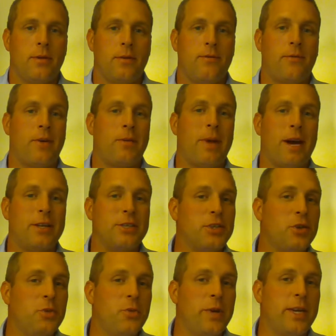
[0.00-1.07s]
For about
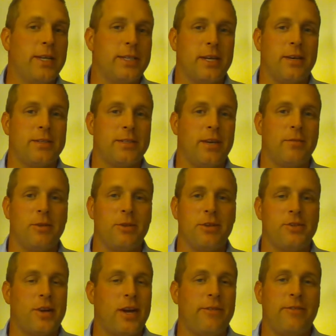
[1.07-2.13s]
2 weeks, I was able to
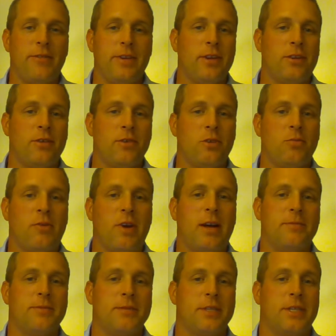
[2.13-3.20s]
drive the vehicle no
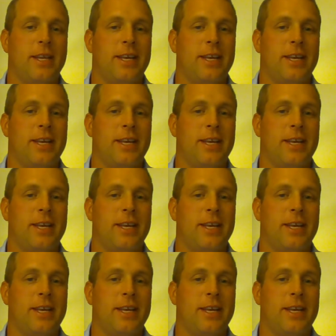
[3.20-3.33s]
problems.